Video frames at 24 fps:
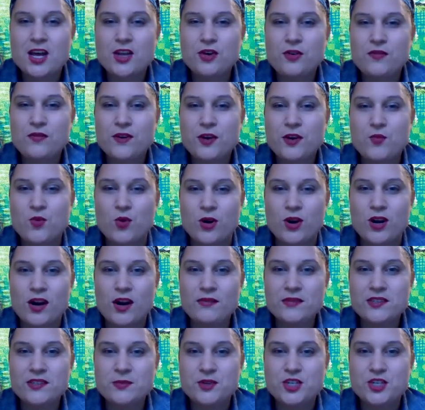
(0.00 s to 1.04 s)
you'll feel more
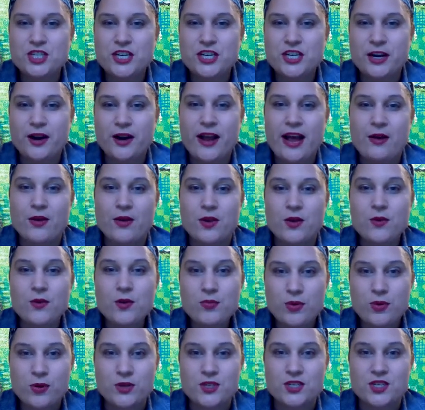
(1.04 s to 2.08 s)
comfortable sharing how you
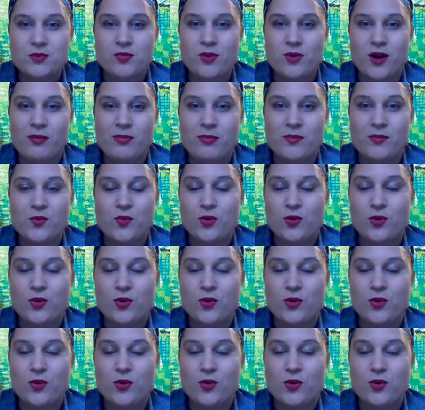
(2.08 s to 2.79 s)
approached a problem